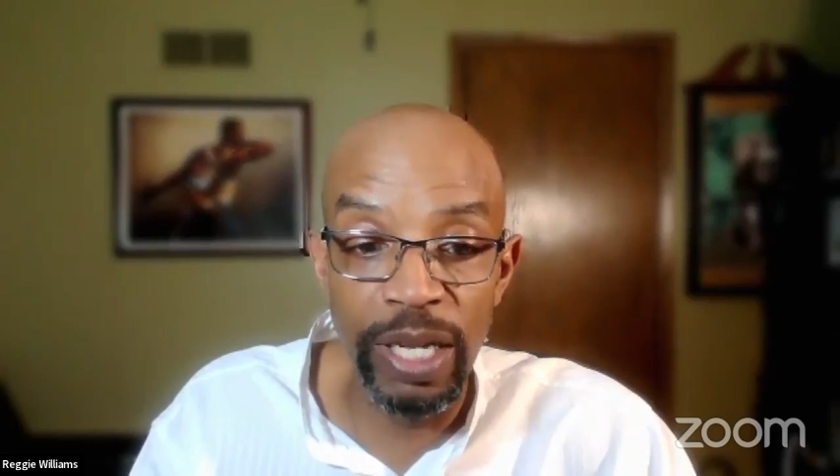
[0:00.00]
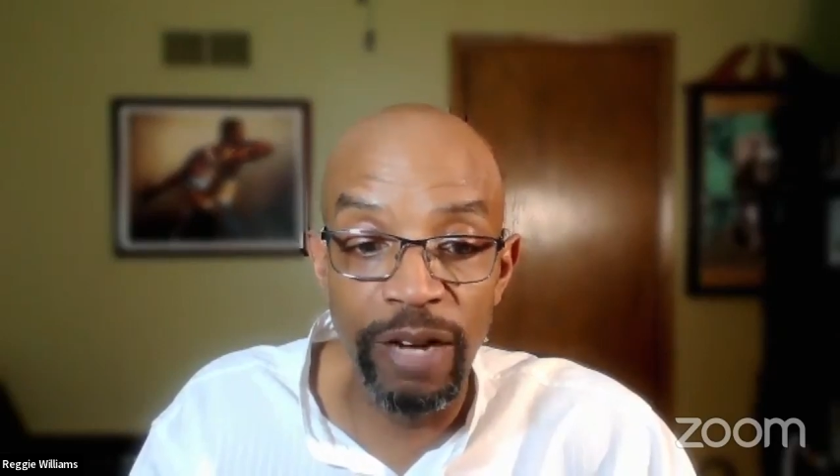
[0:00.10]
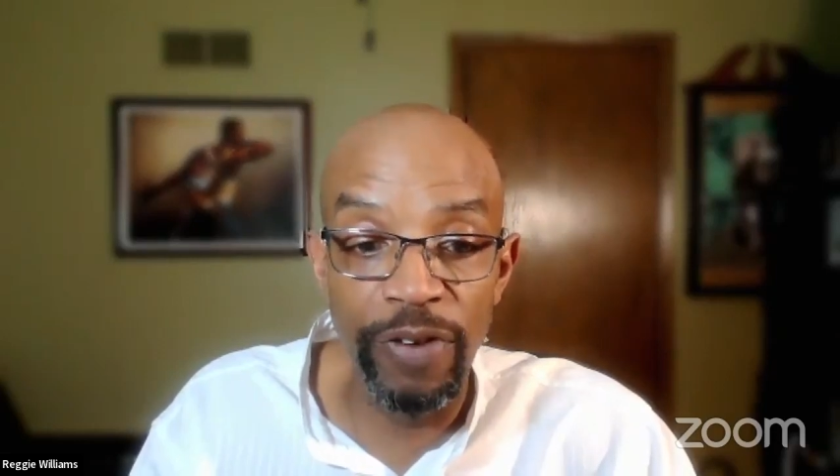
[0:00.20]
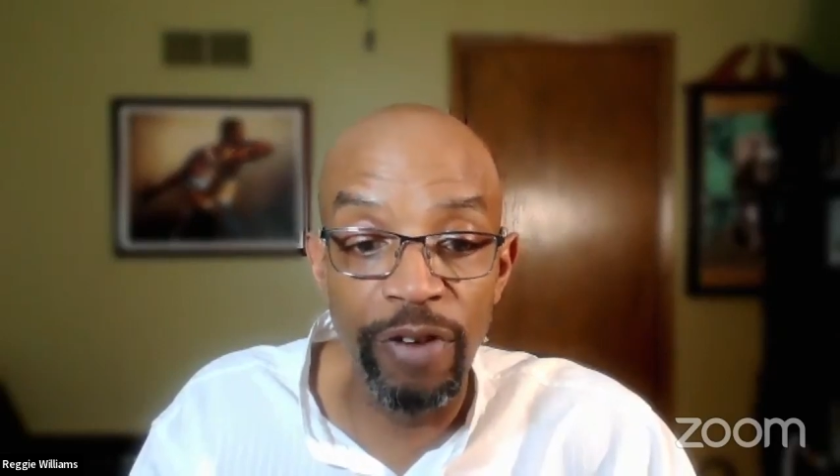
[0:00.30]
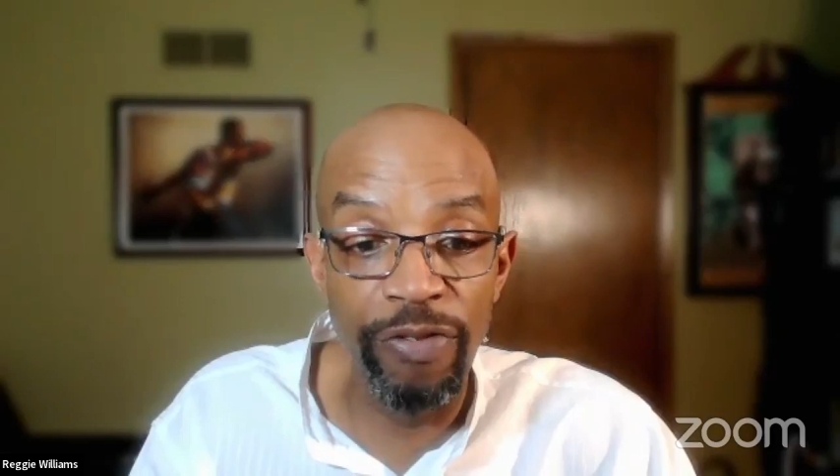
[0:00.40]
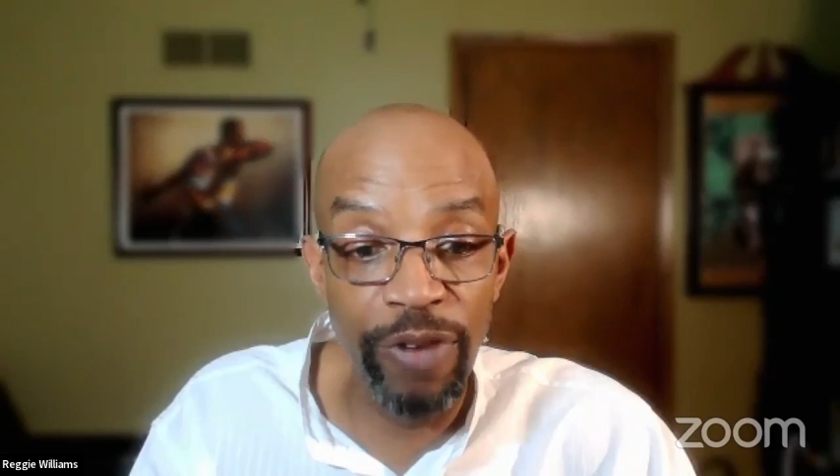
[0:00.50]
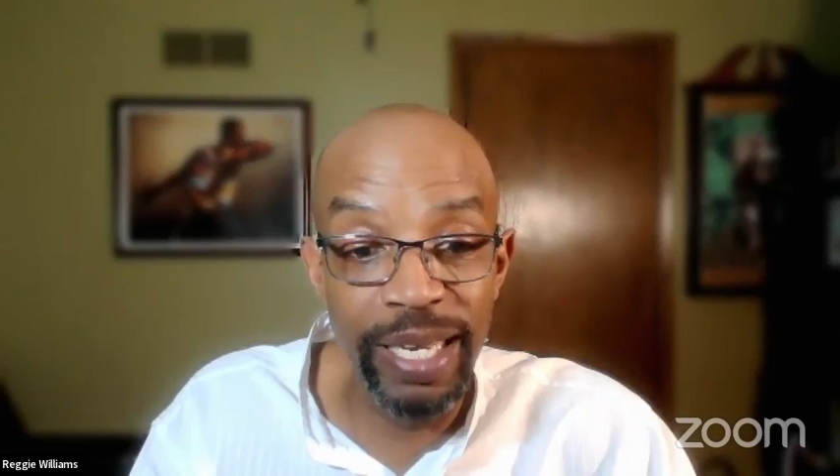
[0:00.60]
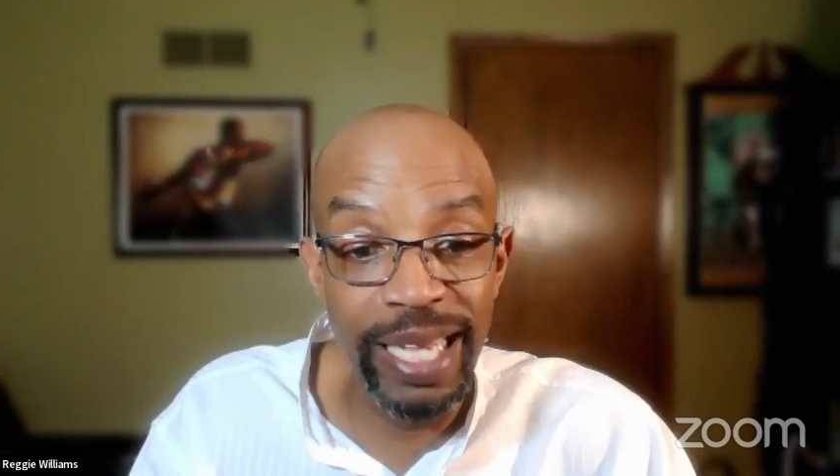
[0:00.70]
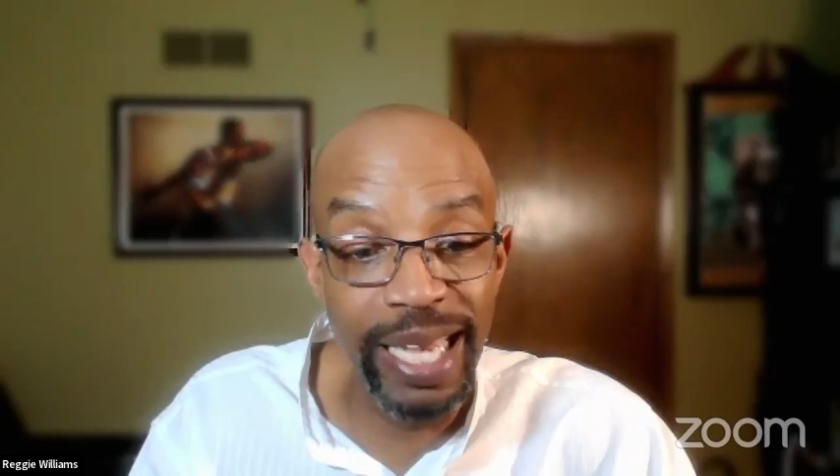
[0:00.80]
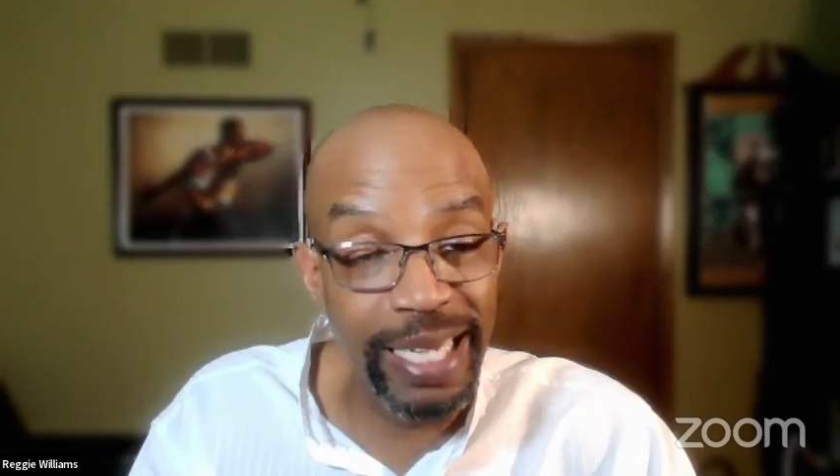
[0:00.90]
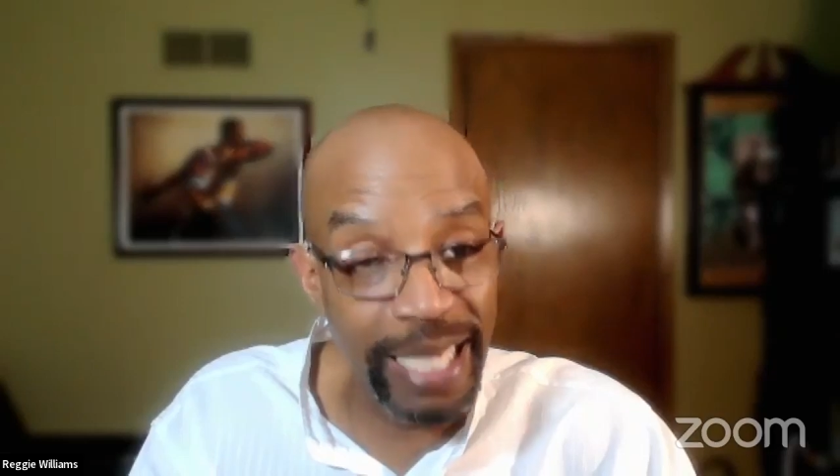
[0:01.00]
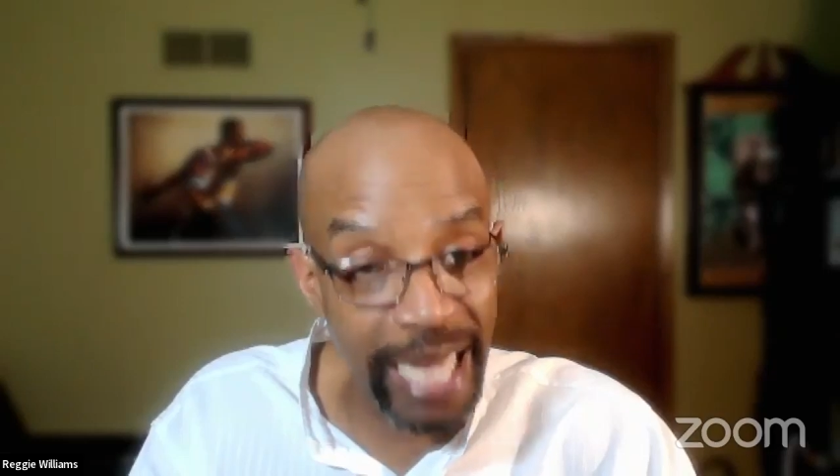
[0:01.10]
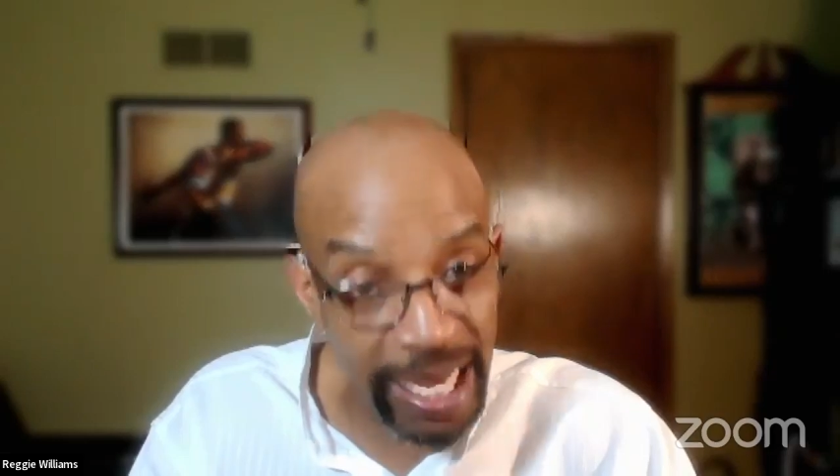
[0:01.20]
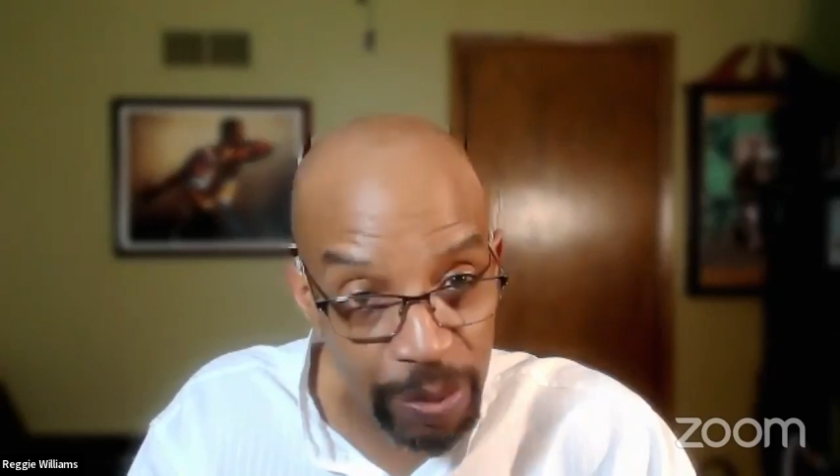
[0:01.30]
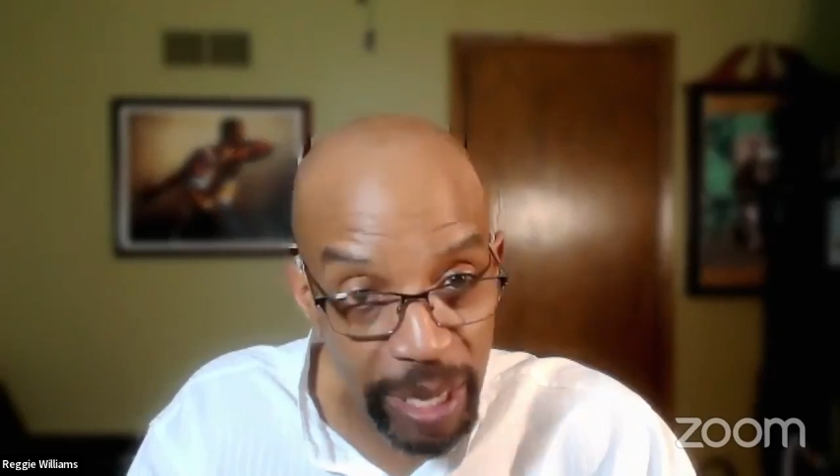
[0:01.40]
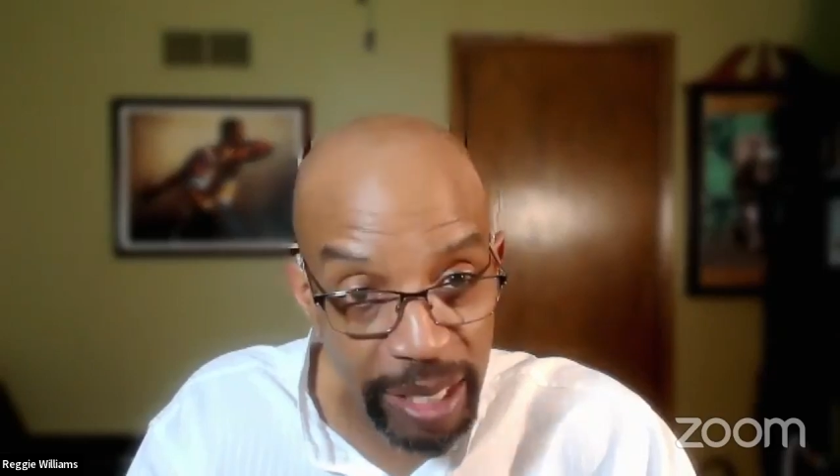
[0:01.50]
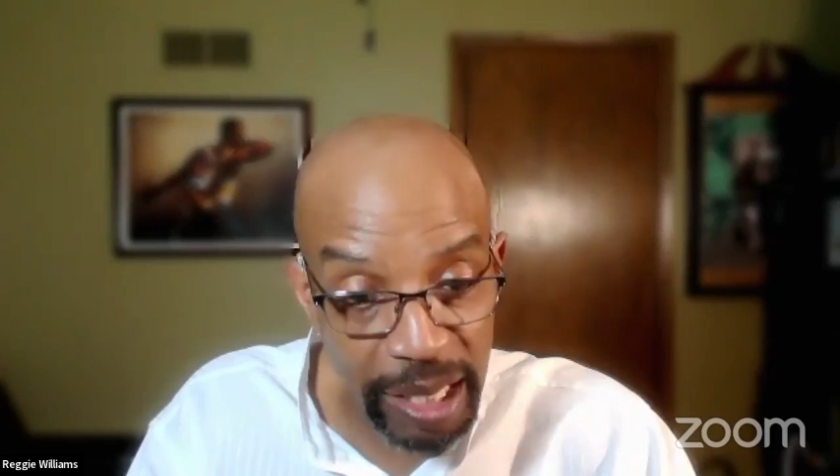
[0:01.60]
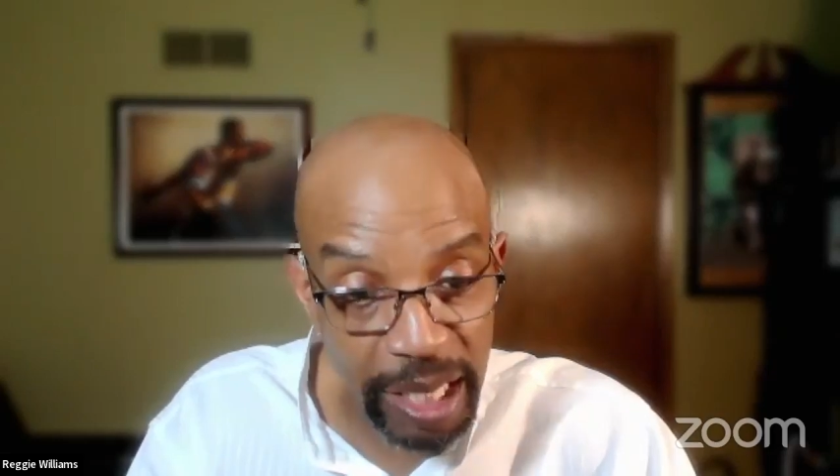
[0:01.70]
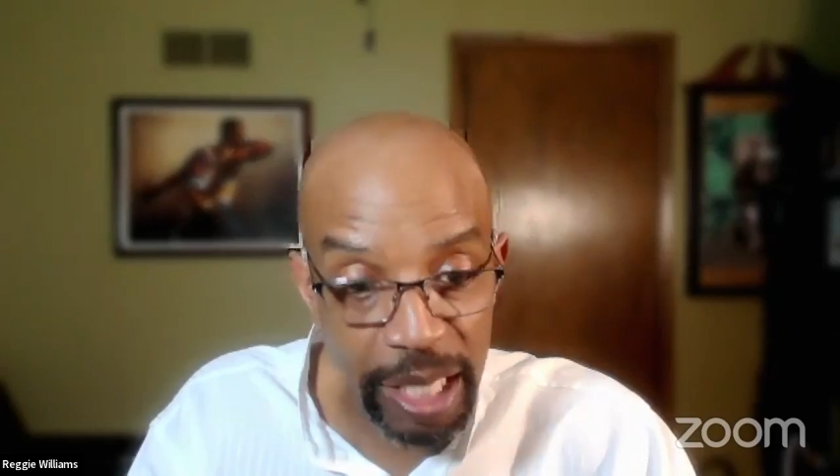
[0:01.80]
of her friend and classmate,